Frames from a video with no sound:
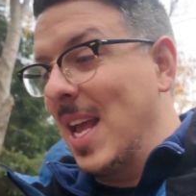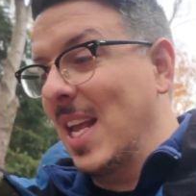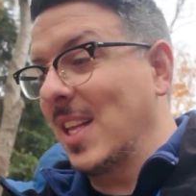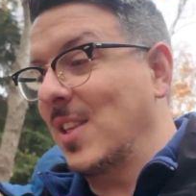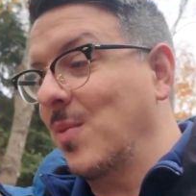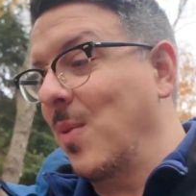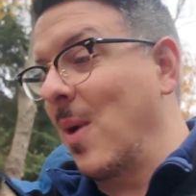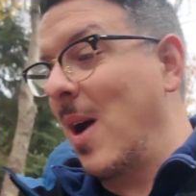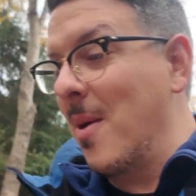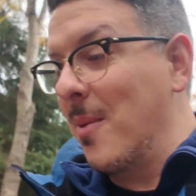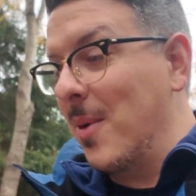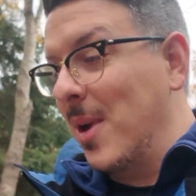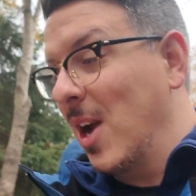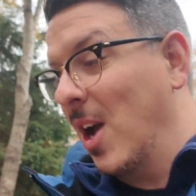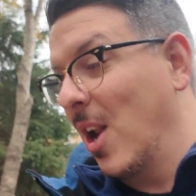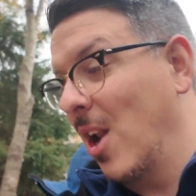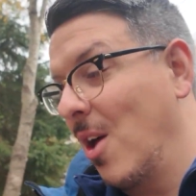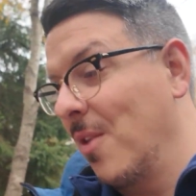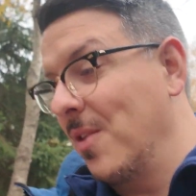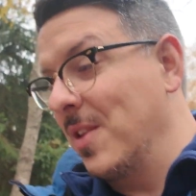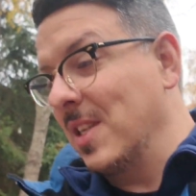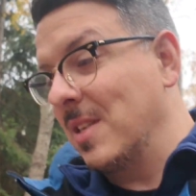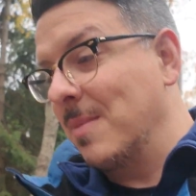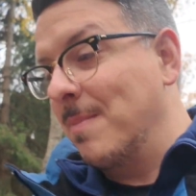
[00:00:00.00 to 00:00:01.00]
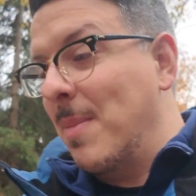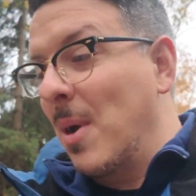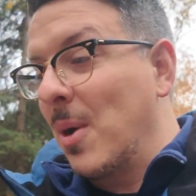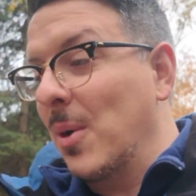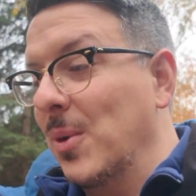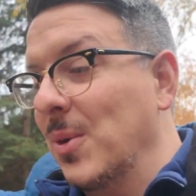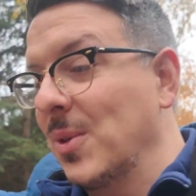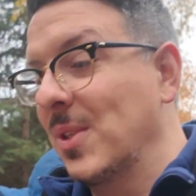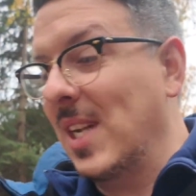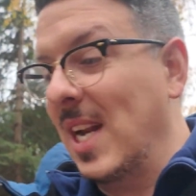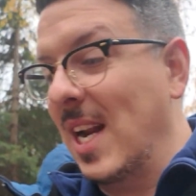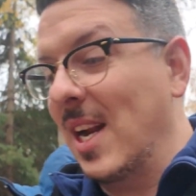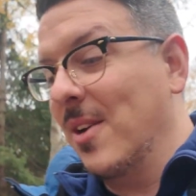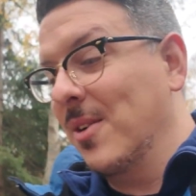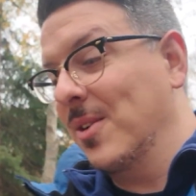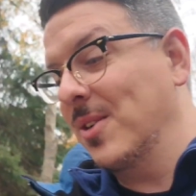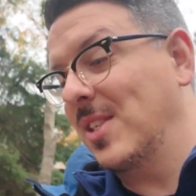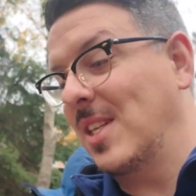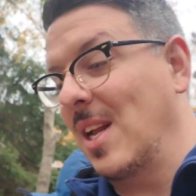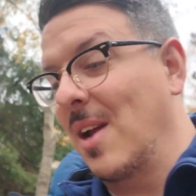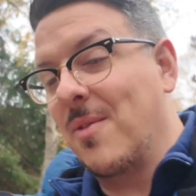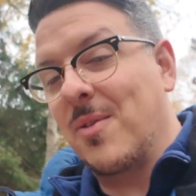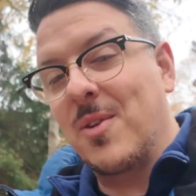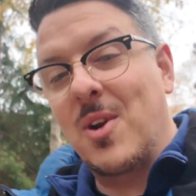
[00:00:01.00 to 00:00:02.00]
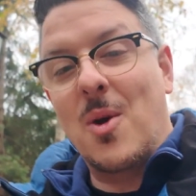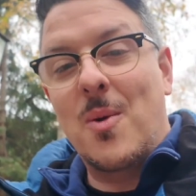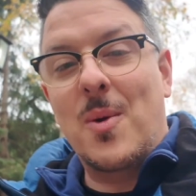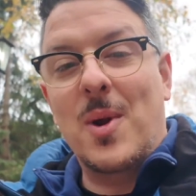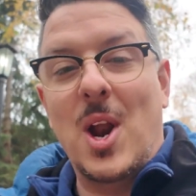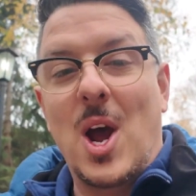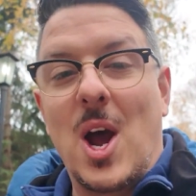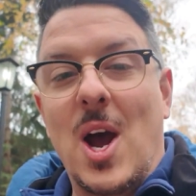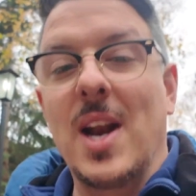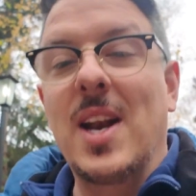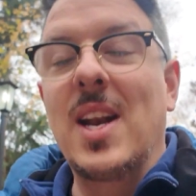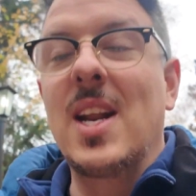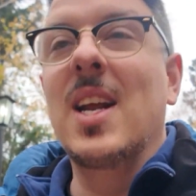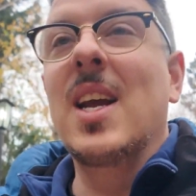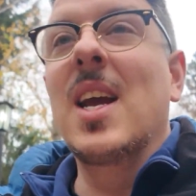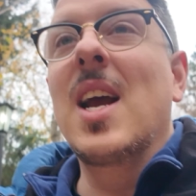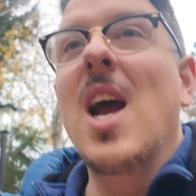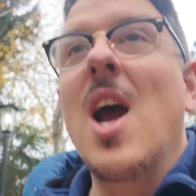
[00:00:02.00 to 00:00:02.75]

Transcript: that's why we got all this bows and arrow stuff going on,